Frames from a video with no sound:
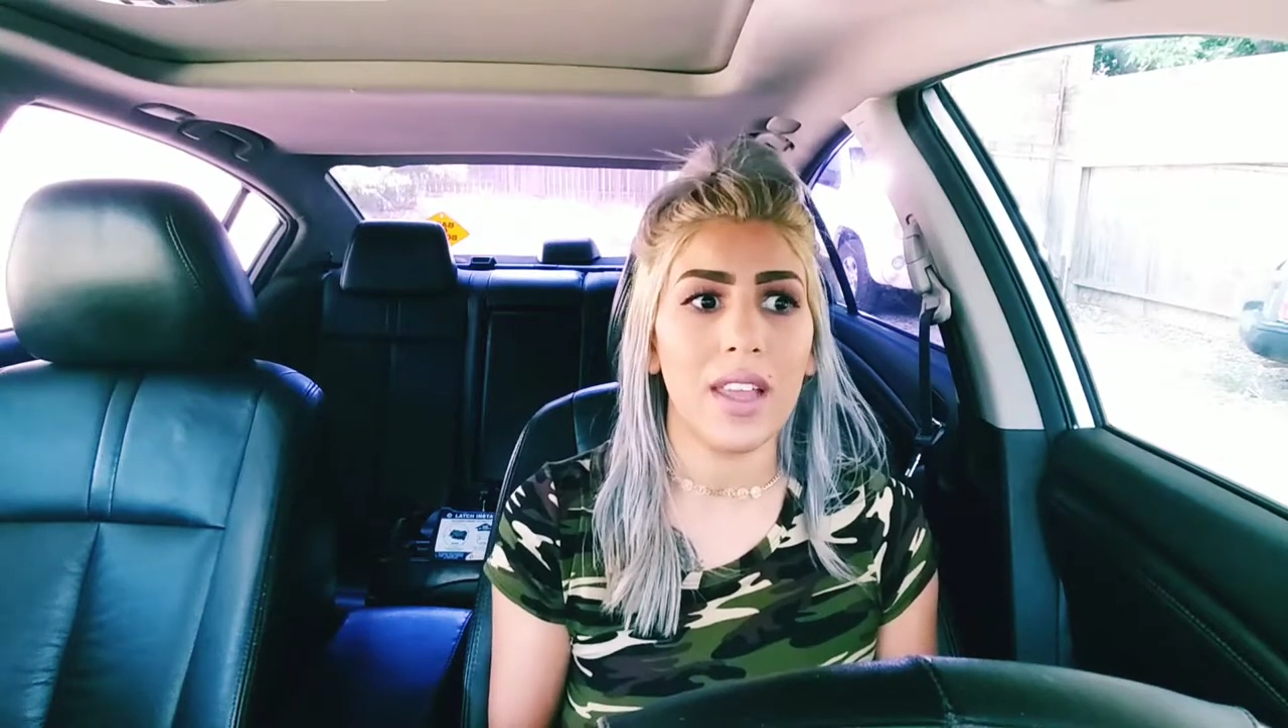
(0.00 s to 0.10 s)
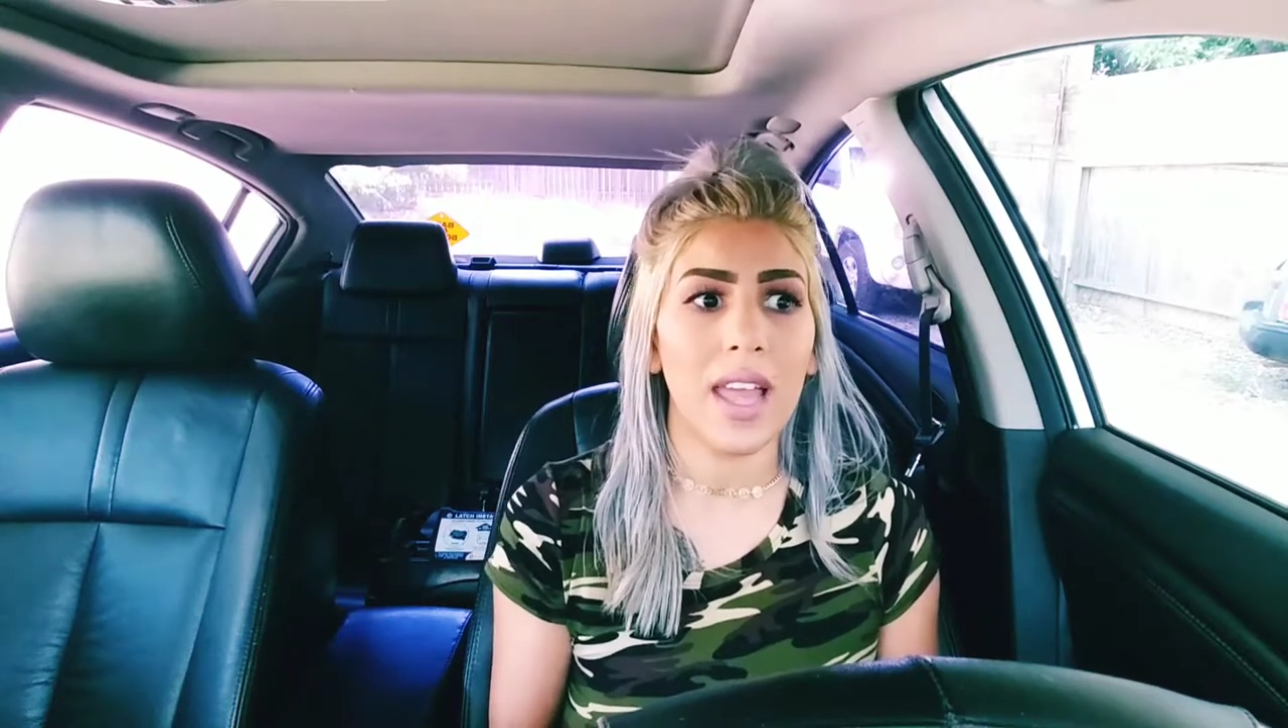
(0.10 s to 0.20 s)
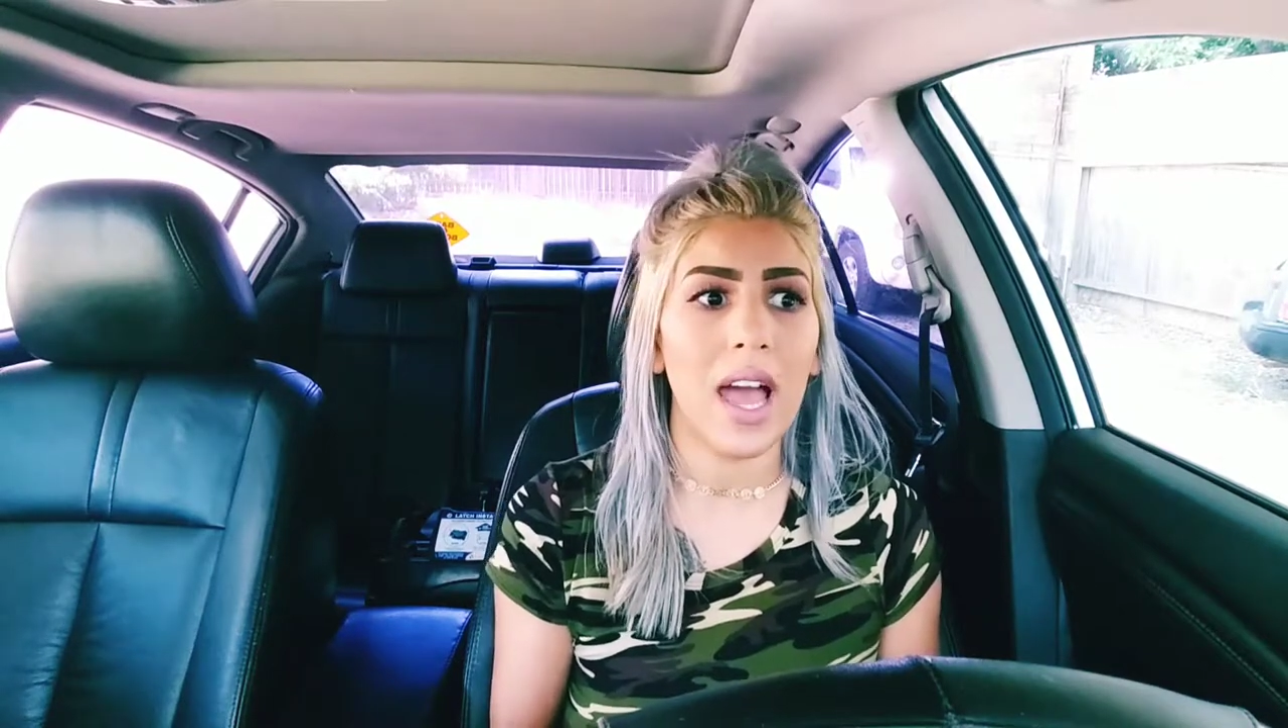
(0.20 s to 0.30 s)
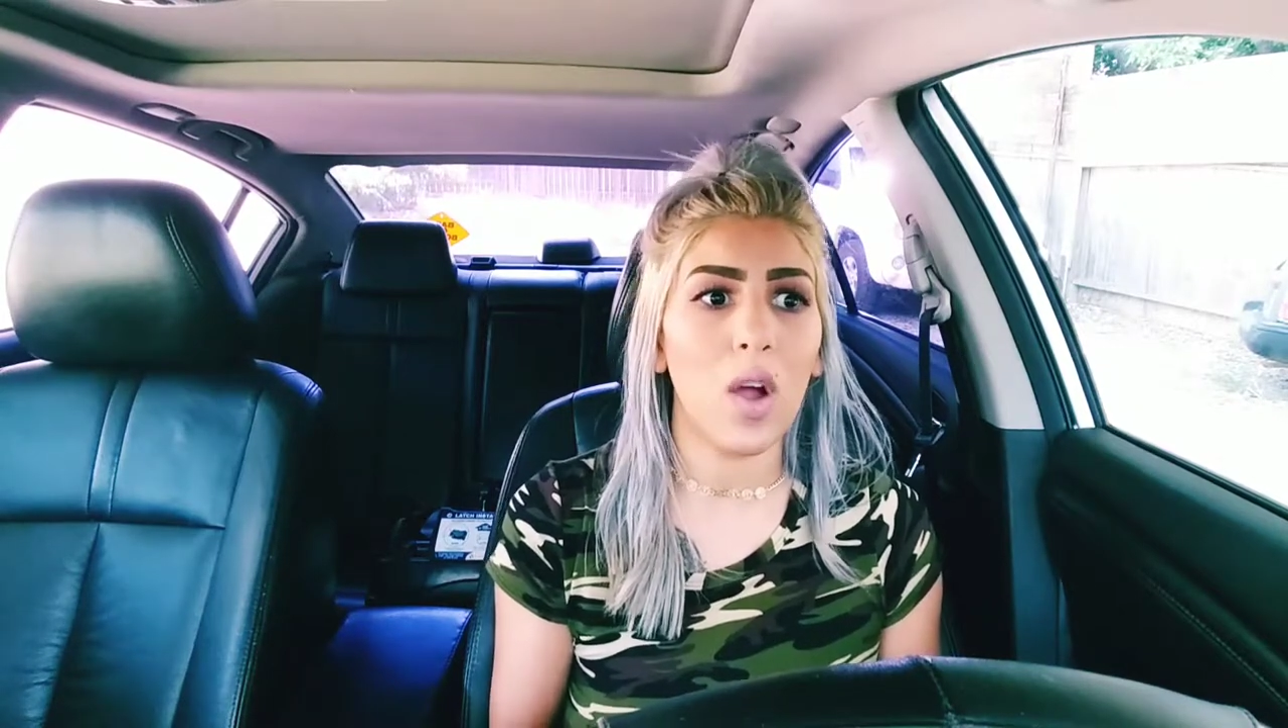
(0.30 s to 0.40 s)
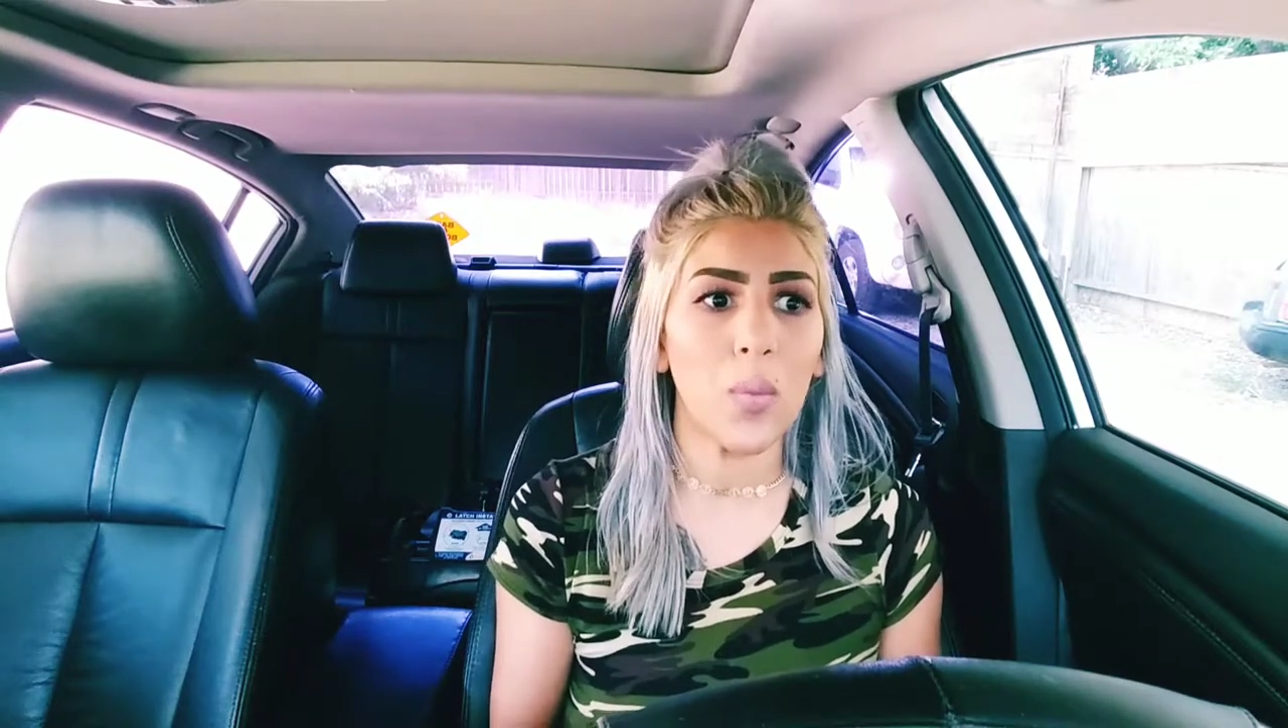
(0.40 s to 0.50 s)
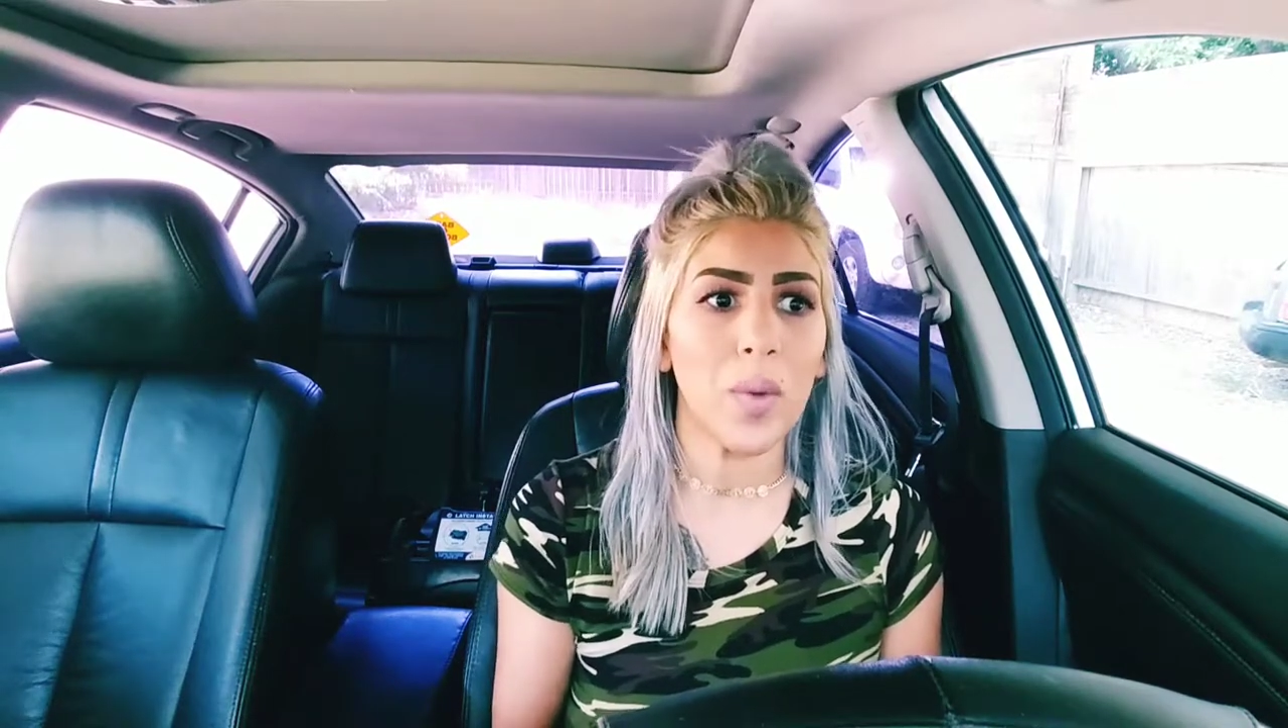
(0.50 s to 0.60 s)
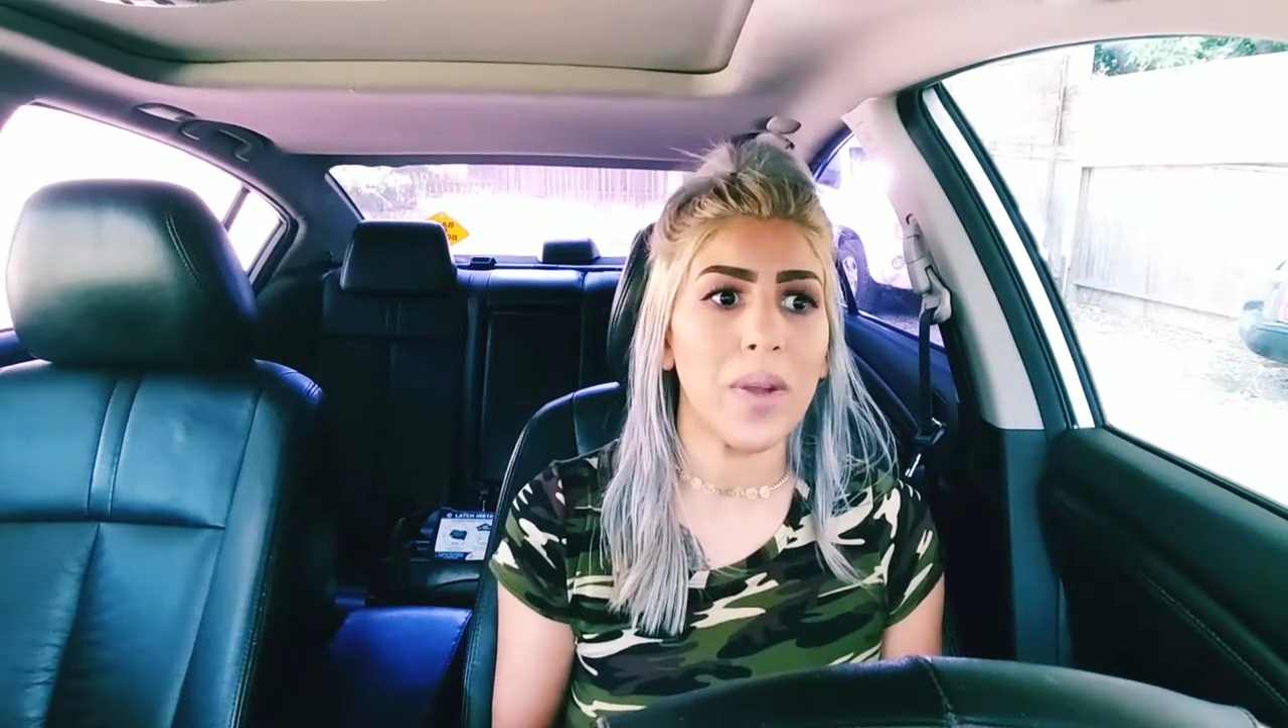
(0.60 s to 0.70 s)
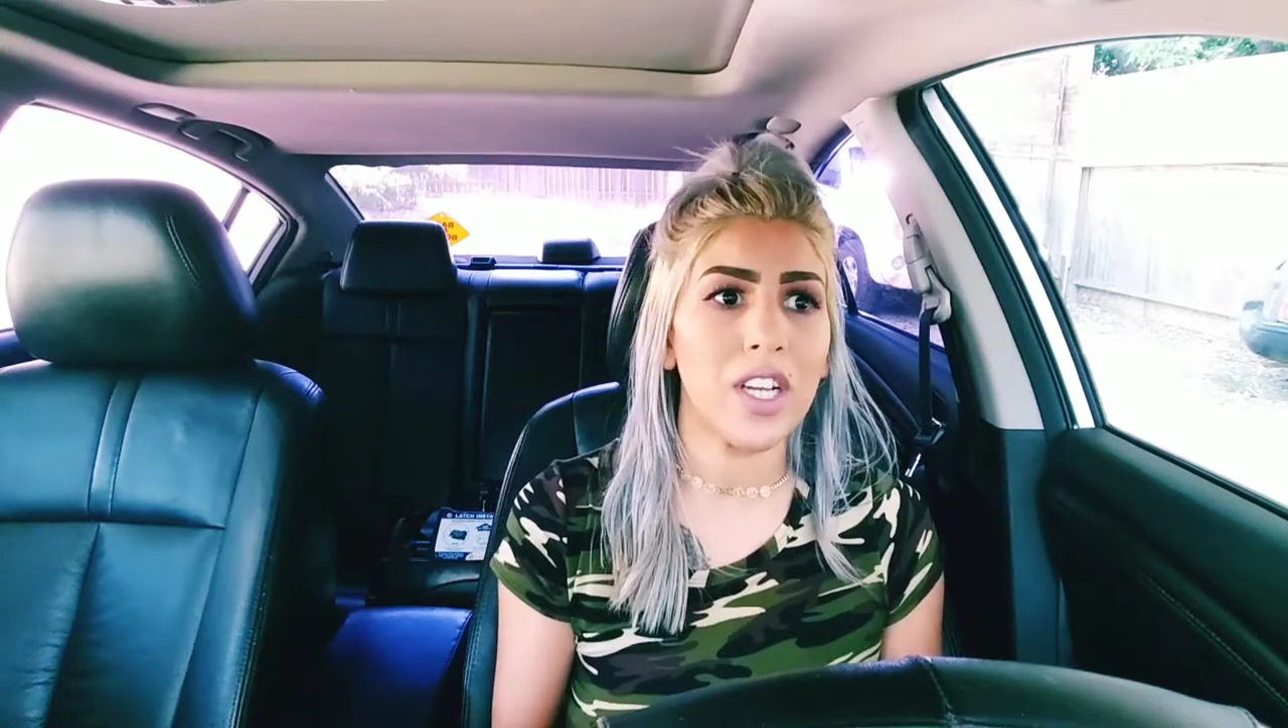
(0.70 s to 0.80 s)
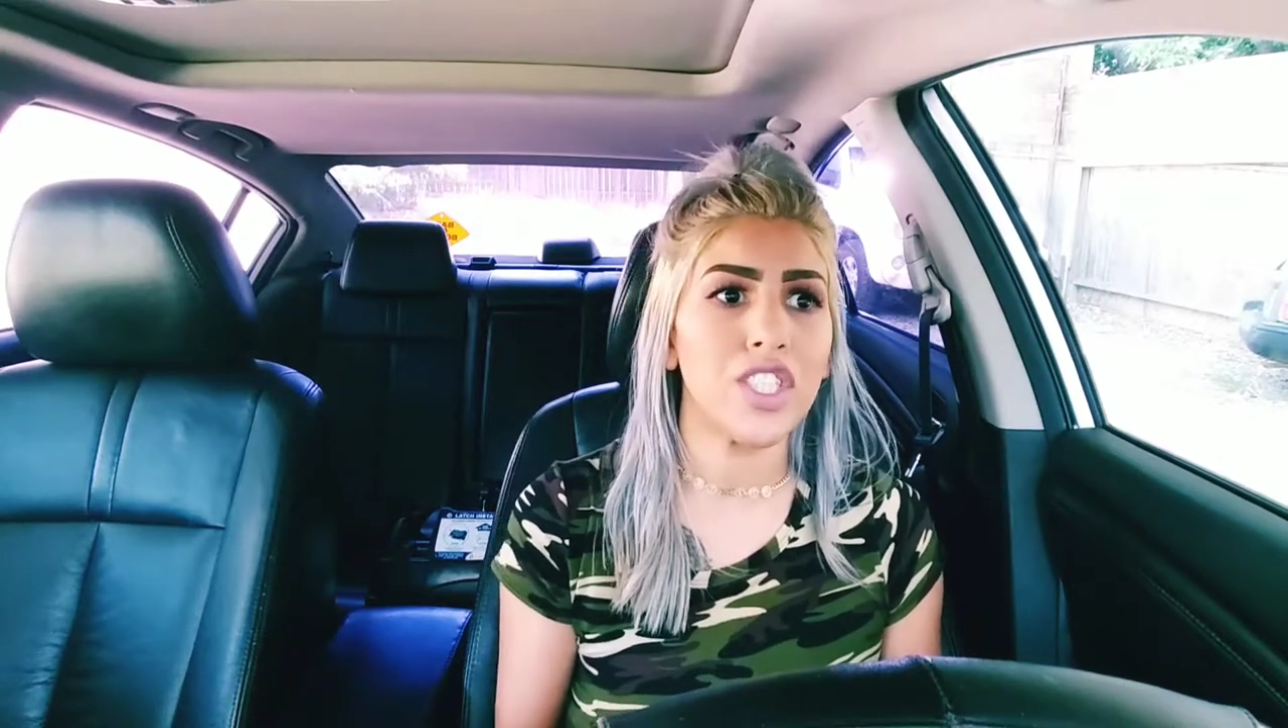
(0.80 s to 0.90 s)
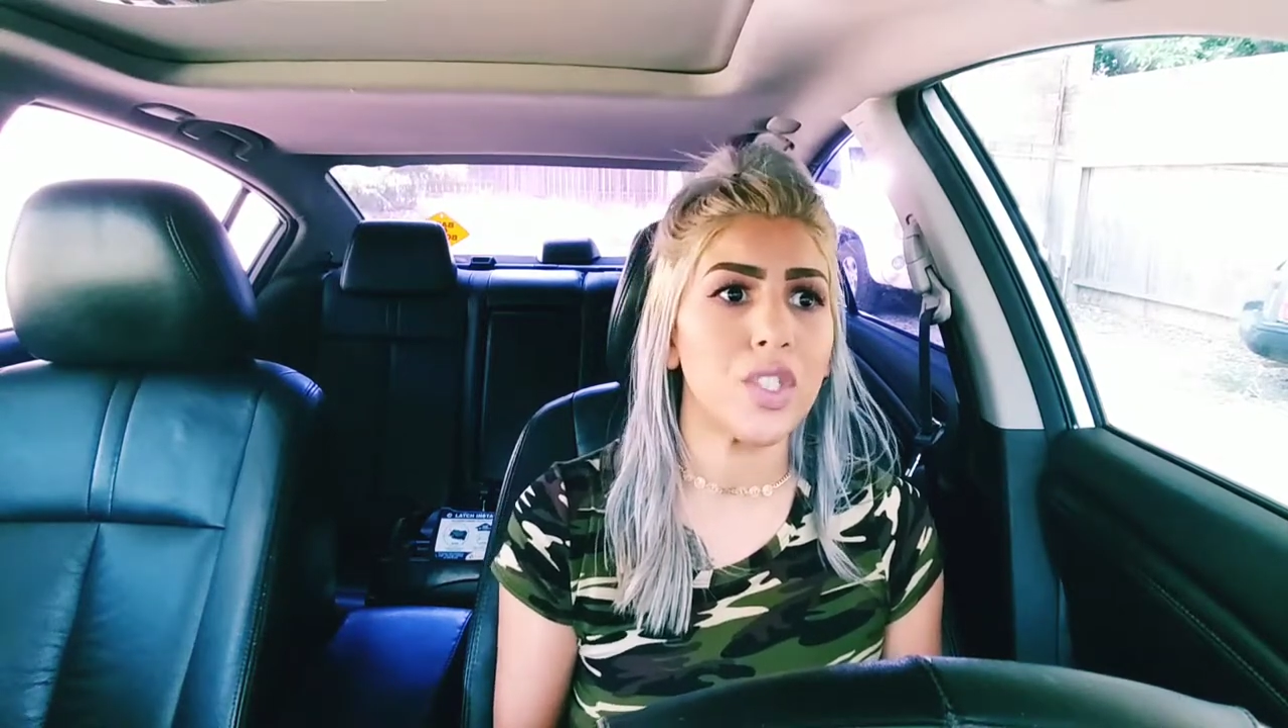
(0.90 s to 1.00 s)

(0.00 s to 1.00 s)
how prepared